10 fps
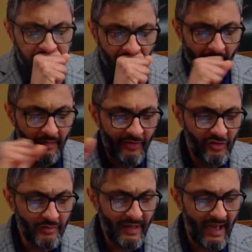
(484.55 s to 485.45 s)

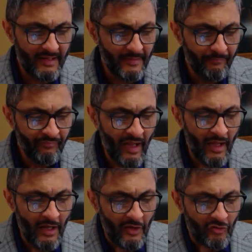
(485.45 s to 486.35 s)
excuse me, guys.
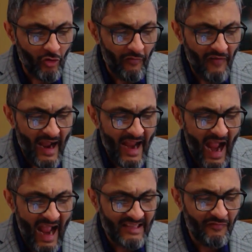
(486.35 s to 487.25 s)
SoFi
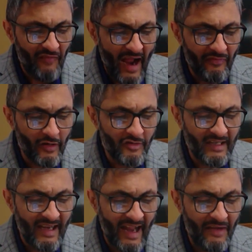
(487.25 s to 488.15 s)
adds
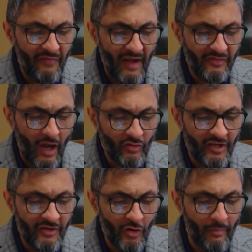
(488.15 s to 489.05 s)

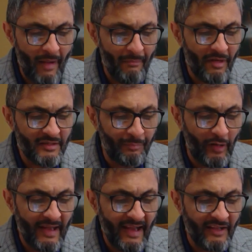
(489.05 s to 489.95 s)
585,000 new members,
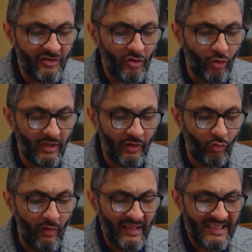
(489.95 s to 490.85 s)
bringing its total
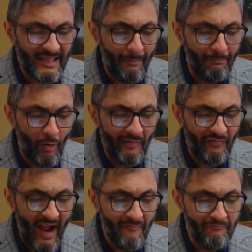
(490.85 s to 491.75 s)
to over
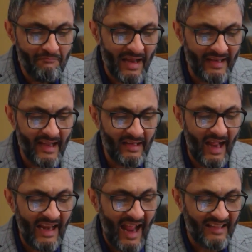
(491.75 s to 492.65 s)
7.5 million,
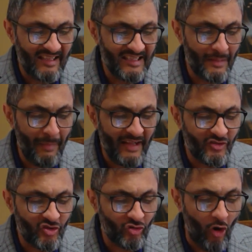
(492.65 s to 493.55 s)
and anticipates
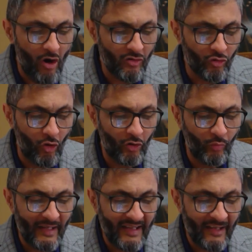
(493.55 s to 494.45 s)
strong growth
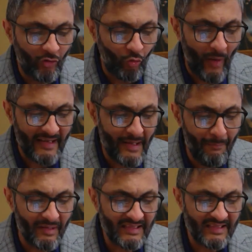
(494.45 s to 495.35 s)
with a
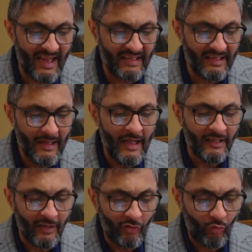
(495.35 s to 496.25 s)
20%
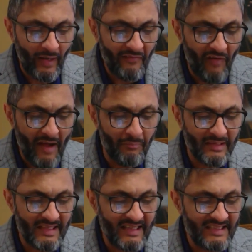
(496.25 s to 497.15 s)
to 25%
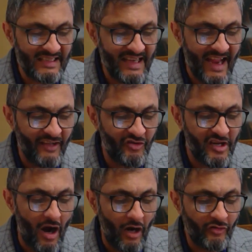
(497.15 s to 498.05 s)

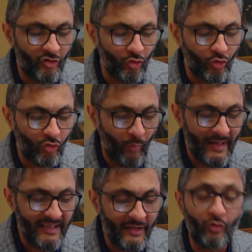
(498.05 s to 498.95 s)
CAGR through
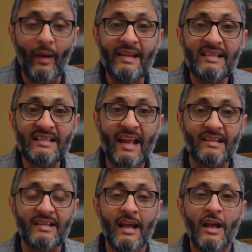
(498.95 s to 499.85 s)

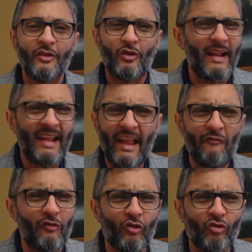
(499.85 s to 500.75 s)
2026. So they
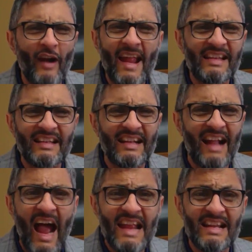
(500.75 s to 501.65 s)
give great
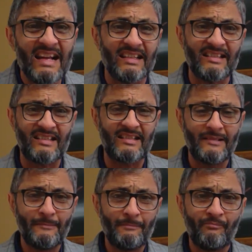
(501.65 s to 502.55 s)
guidance.
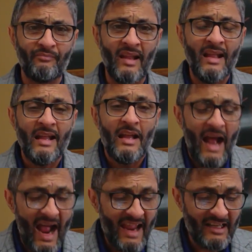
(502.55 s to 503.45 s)

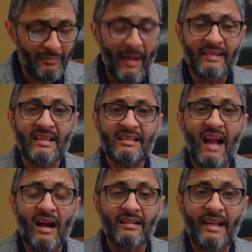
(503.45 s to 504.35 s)
I expect the
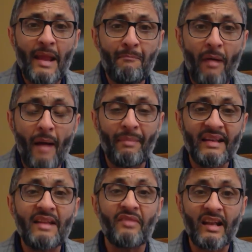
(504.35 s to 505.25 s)
stock to keep
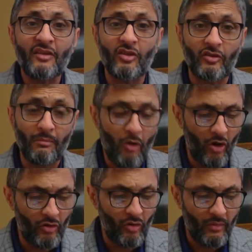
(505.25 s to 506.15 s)
popping even into
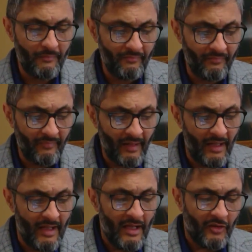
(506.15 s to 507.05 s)
tomorrow.
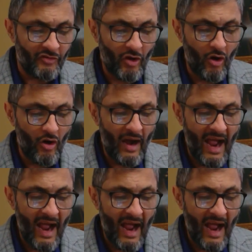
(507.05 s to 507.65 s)
So